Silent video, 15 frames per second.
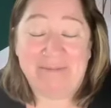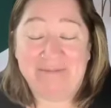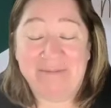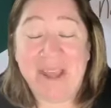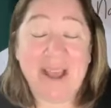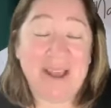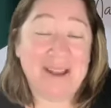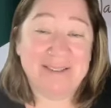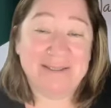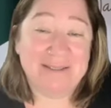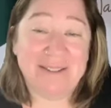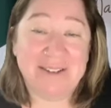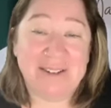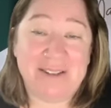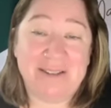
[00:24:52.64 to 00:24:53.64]
Yeah,
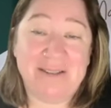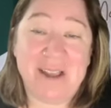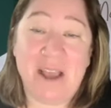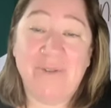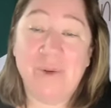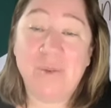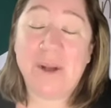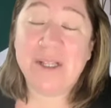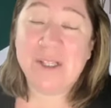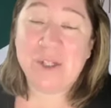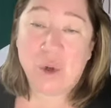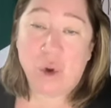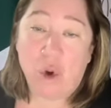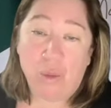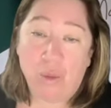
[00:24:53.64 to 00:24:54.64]
everyone's
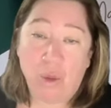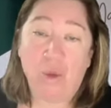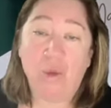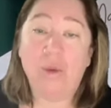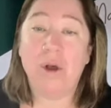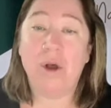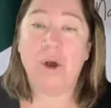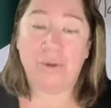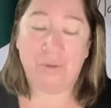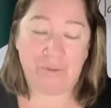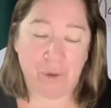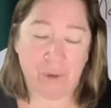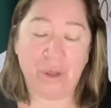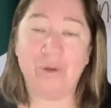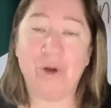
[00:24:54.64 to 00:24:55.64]
normal
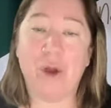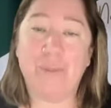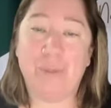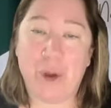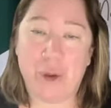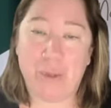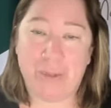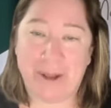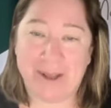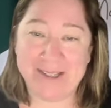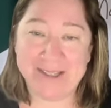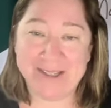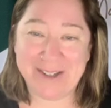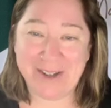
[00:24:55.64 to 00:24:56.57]
for their own purpose.